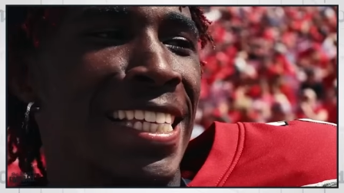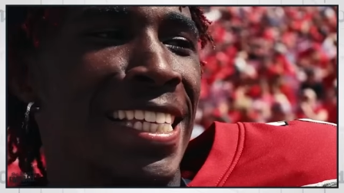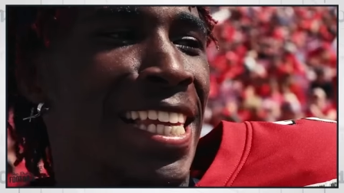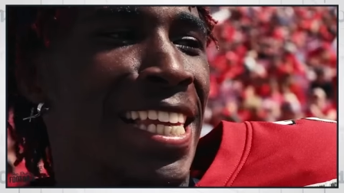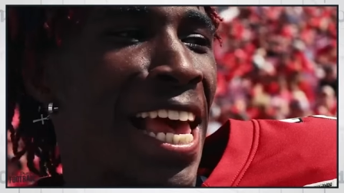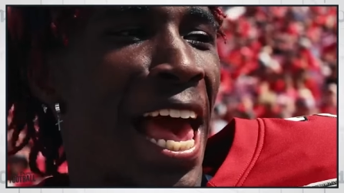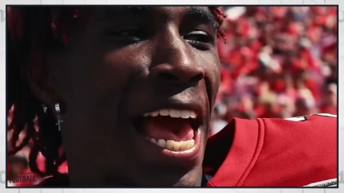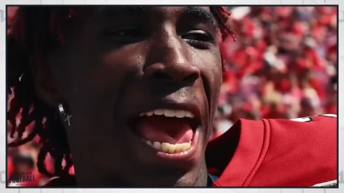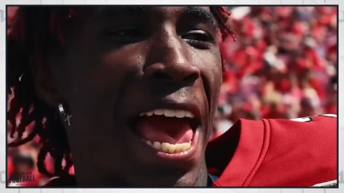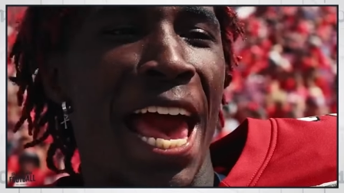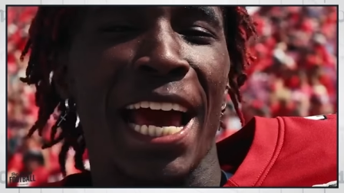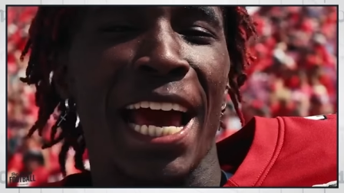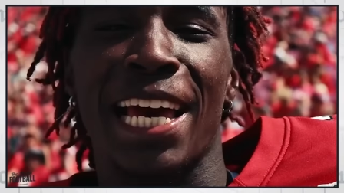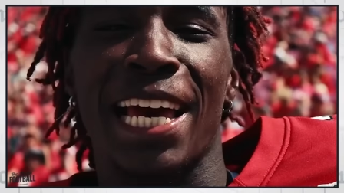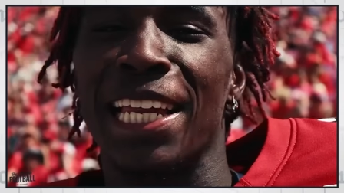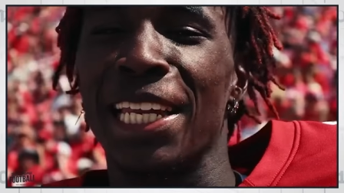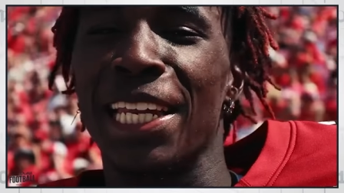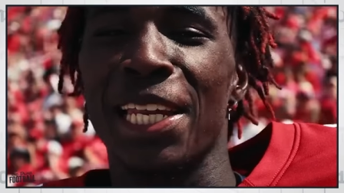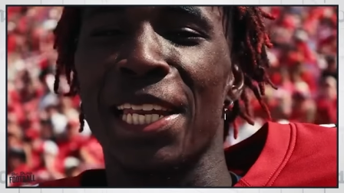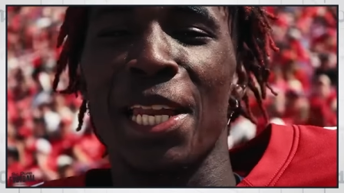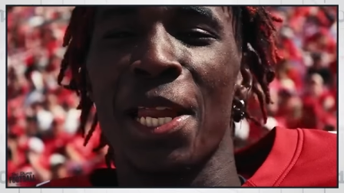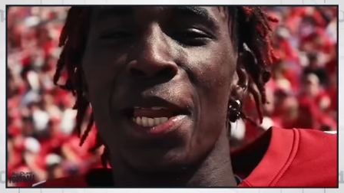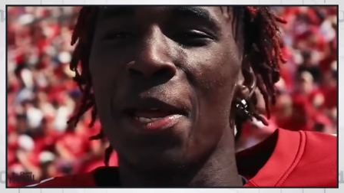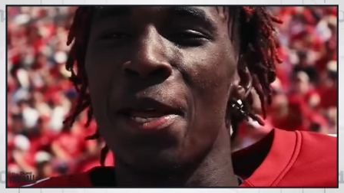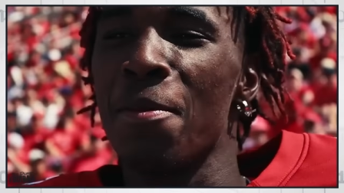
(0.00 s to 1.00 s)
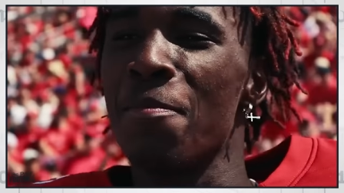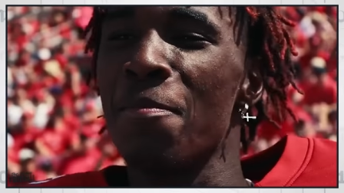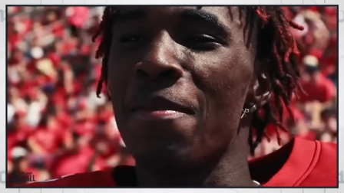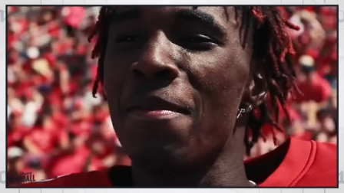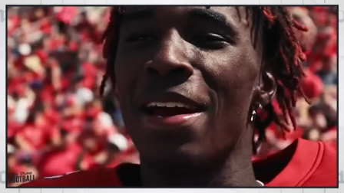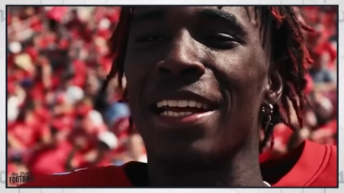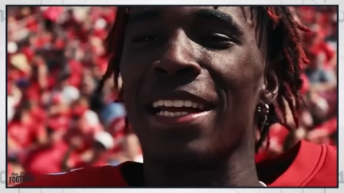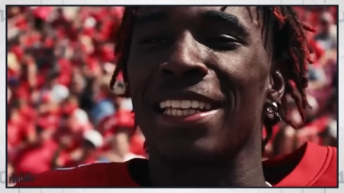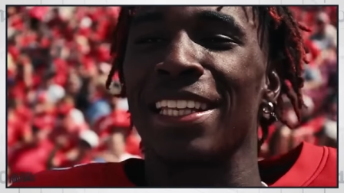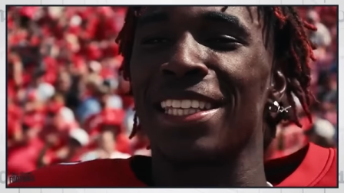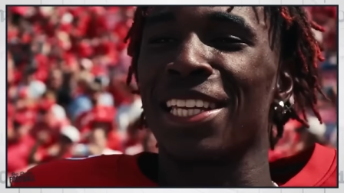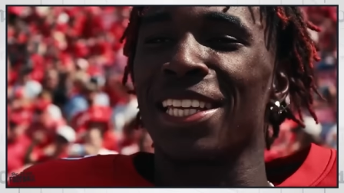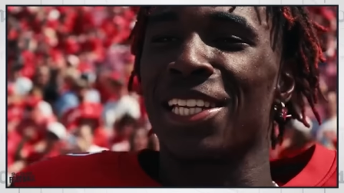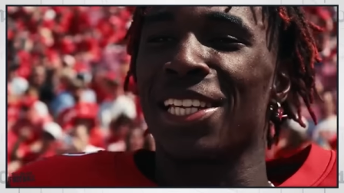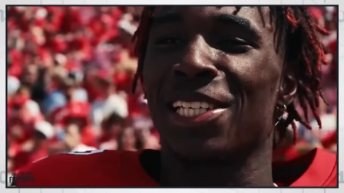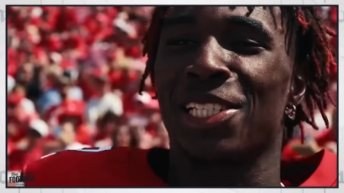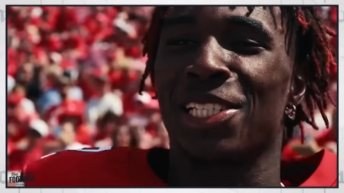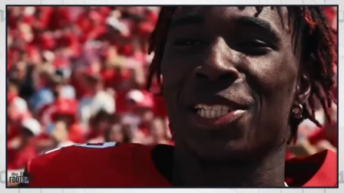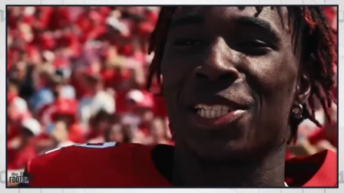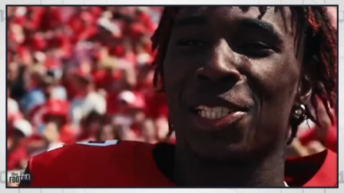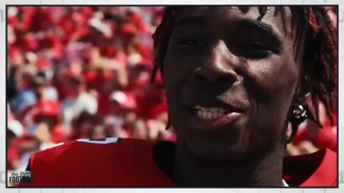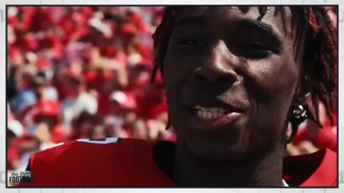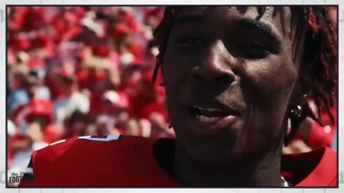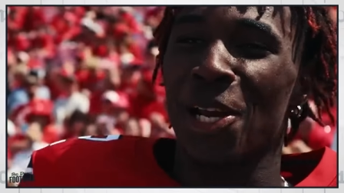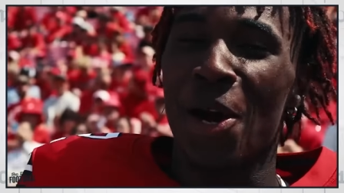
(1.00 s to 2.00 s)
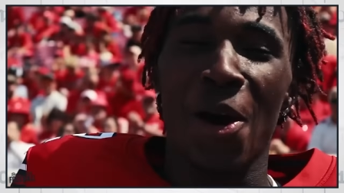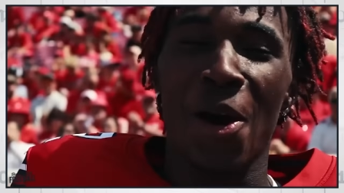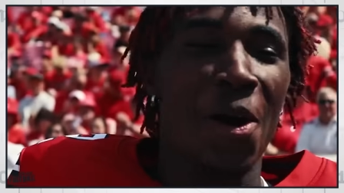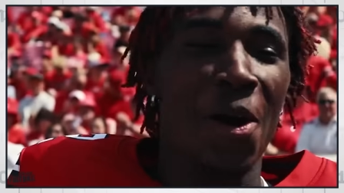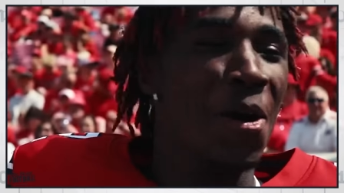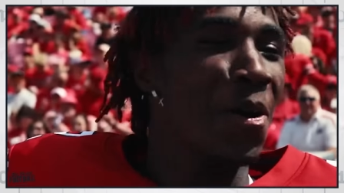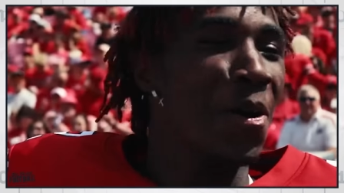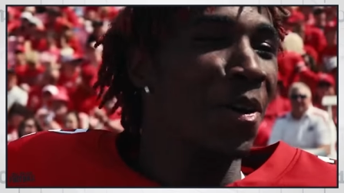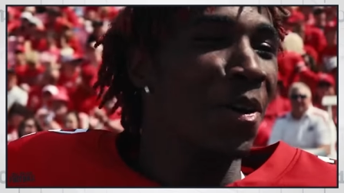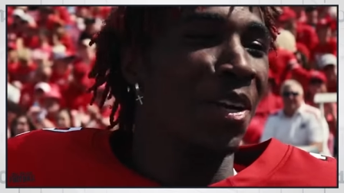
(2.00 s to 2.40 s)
gun violence incidents within the span of a